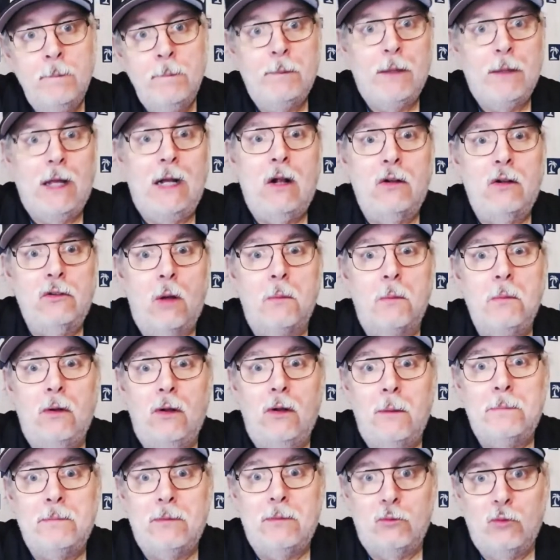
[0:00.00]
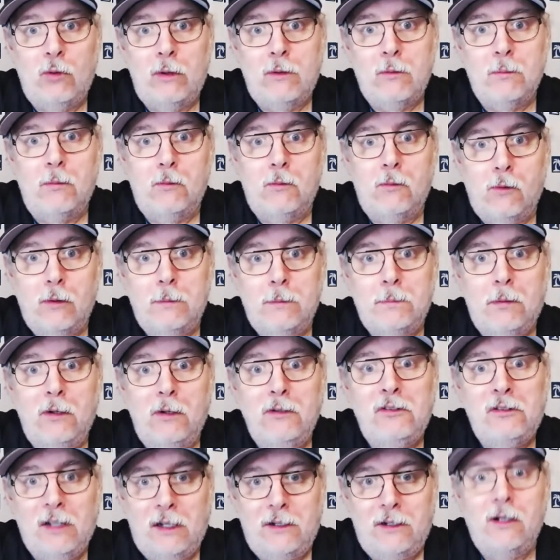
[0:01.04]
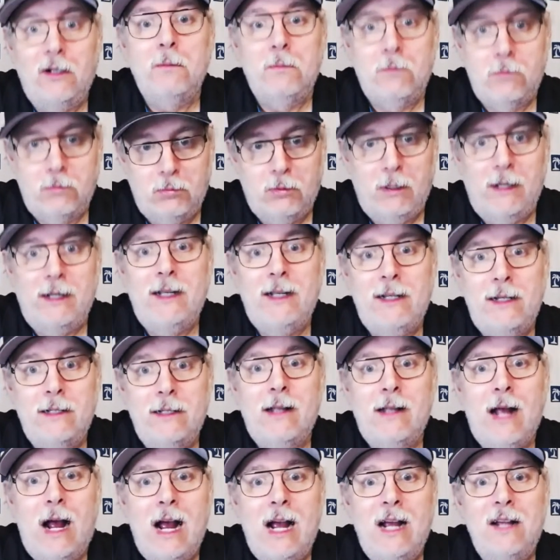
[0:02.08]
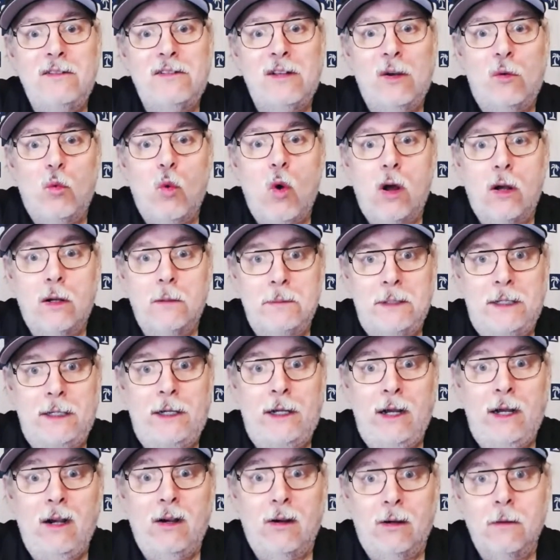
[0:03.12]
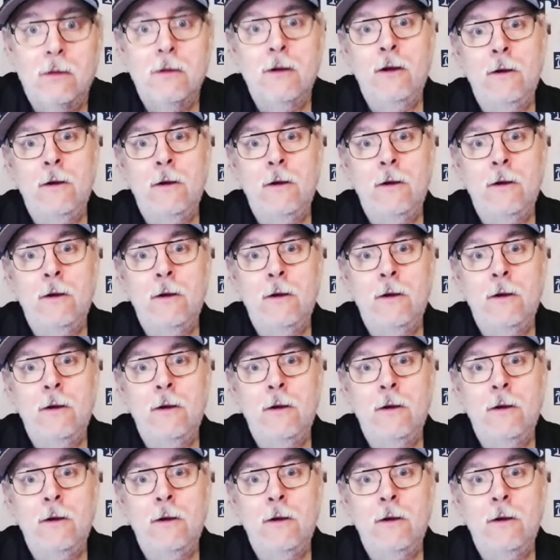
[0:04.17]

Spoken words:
And I'll double up what Butch said. They're bringing in guys that want to be here.